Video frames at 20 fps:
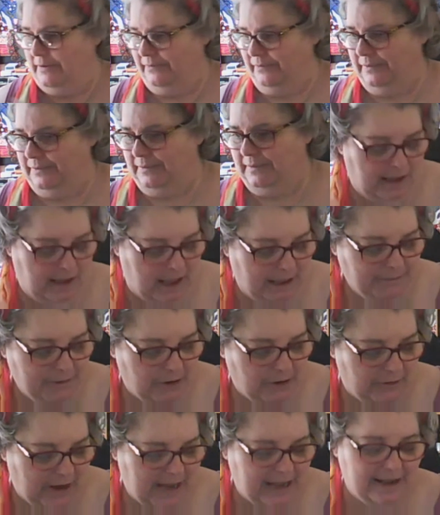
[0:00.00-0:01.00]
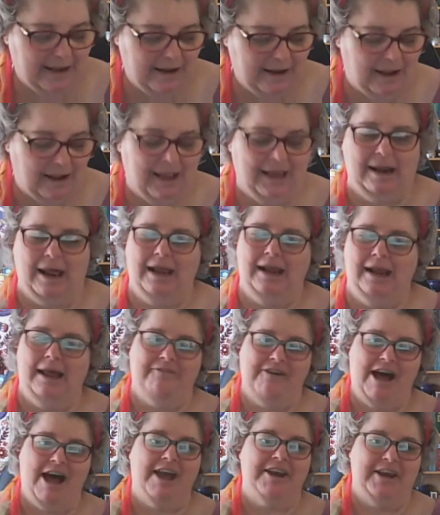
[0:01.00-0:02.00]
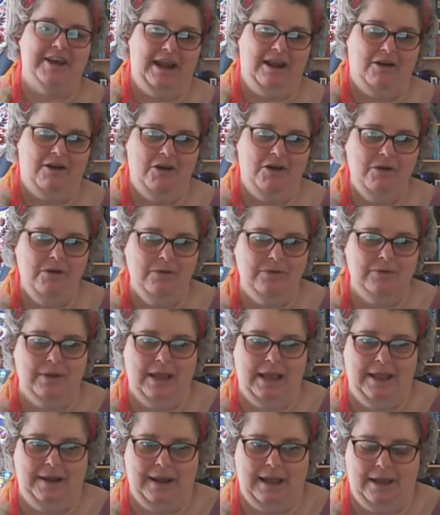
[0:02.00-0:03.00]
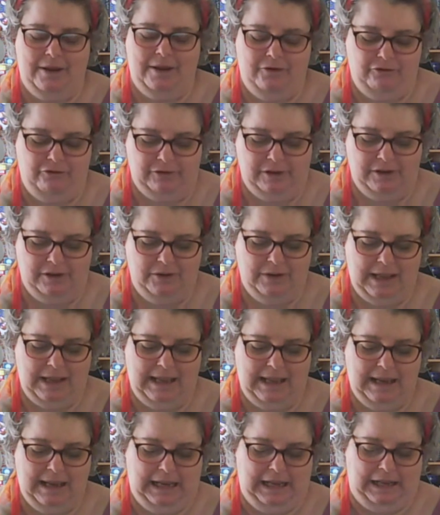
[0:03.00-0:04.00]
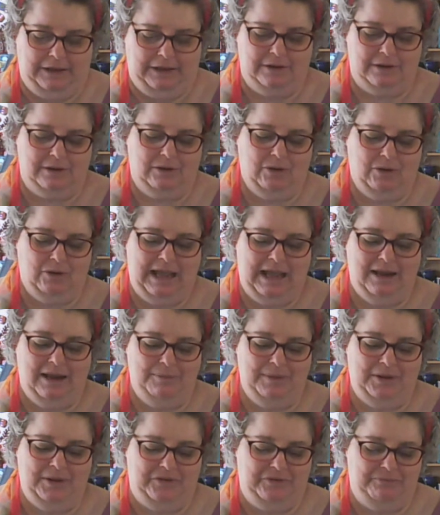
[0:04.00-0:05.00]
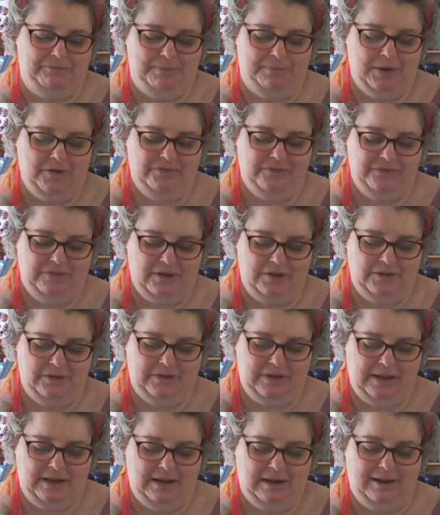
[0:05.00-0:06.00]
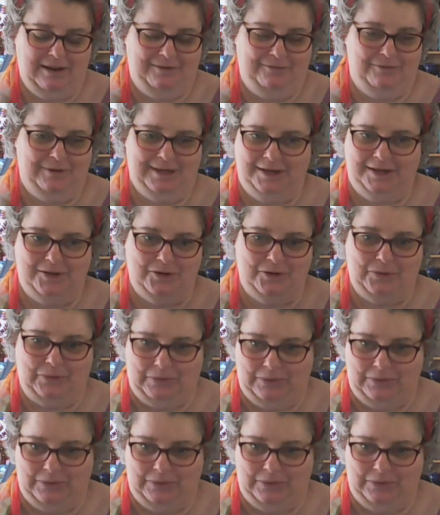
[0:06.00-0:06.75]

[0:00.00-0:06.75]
I love Art Deco and Art Nouveau, and it's got elements of both of those, and I really do